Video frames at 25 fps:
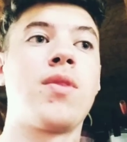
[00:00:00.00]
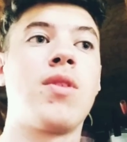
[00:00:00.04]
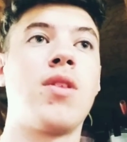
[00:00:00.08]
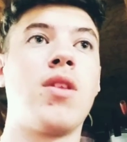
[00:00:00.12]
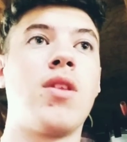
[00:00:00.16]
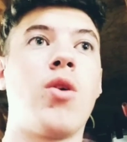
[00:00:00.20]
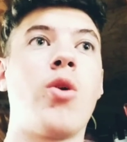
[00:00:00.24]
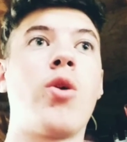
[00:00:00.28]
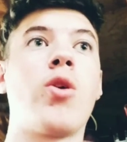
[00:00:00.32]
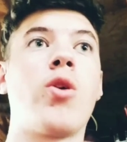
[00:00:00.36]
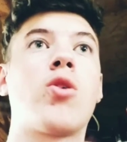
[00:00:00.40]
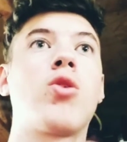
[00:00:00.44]

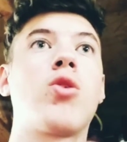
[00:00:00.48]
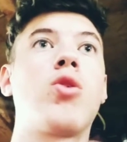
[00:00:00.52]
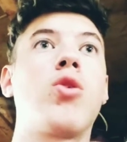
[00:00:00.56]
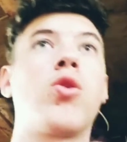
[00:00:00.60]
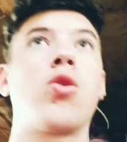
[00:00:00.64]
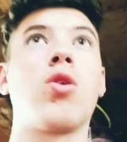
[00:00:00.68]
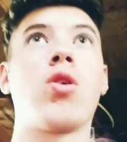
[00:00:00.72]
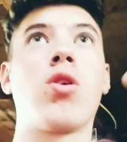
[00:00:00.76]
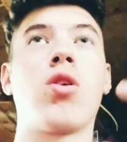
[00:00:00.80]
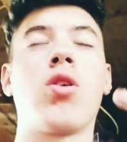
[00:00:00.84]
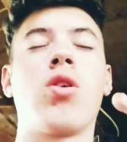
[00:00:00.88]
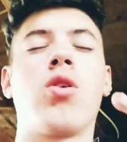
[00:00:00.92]

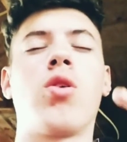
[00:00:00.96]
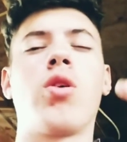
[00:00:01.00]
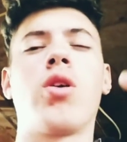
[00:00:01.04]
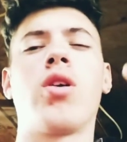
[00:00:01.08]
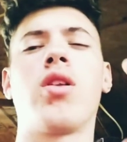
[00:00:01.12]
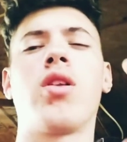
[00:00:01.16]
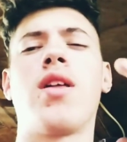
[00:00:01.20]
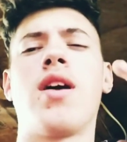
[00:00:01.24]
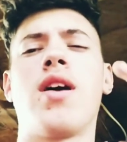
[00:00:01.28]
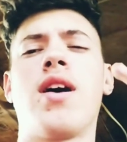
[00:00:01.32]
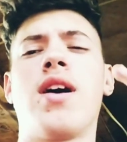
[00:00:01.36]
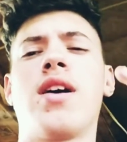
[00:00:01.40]
cooler, oil
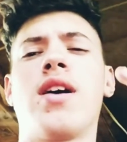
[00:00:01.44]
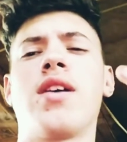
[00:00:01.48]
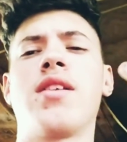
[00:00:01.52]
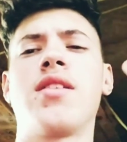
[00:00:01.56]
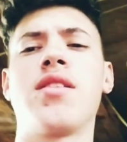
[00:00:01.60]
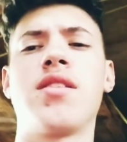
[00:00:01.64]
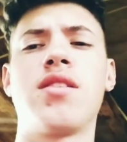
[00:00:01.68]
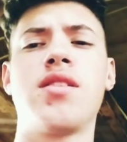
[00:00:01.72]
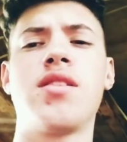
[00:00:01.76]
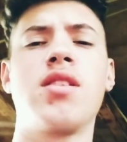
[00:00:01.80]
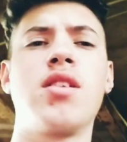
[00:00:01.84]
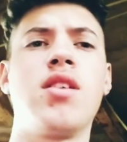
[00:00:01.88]

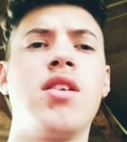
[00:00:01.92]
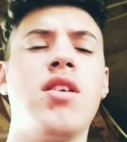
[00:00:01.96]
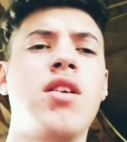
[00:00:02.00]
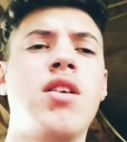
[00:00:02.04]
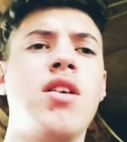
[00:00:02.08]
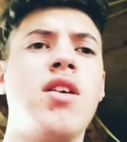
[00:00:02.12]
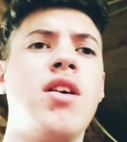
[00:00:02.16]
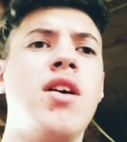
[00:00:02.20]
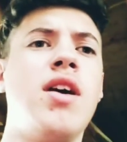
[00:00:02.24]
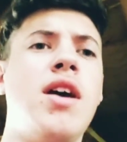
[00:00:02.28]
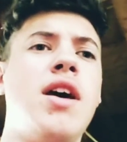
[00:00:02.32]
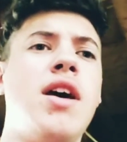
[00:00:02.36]
lines,
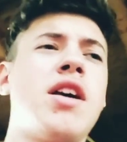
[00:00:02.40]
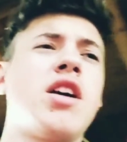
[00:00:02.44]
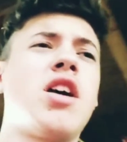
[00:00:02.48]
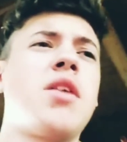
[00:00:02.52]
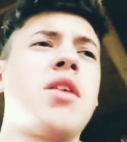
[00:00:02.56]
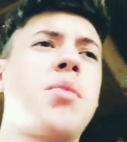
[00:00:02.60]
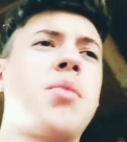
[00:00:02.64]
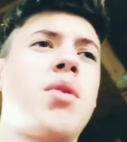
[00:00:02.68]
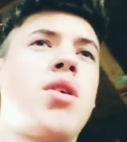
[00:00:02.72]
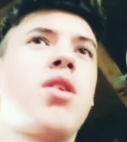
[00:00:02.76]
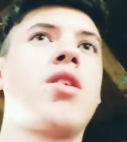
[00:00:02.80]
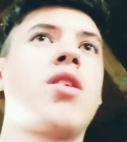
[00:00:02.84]
and a
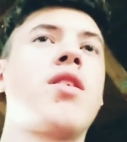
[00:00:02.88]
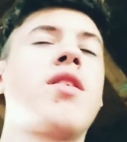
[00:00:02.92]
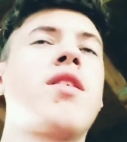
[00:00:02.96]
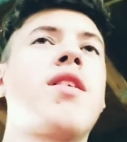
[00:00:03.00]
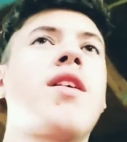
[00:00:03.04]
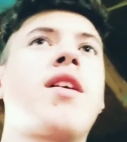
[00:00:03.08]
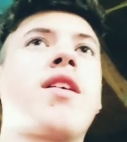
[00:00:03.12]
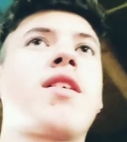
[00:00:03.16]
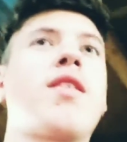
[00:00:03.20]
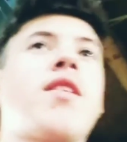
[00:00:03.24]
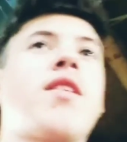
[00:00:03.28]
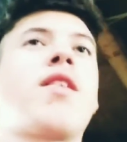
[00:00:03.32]
couple other
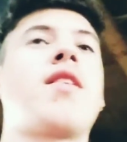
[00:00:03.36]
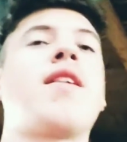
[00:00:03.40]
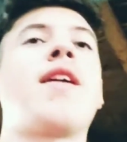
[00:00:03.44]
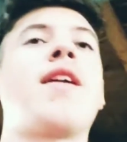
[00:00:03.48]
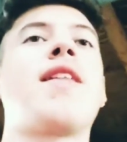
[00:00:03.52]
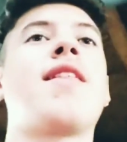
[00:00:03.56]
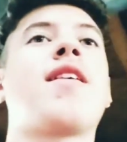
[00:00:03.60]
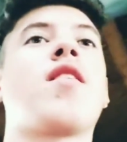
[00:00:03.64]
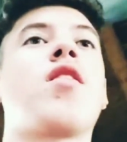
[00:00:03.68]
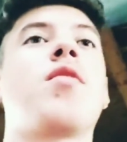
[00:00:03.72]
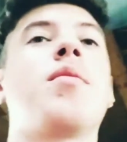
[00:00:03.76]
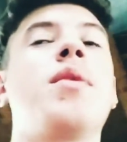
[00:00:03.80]
things. Then that
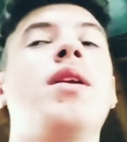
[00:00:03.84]
thing will be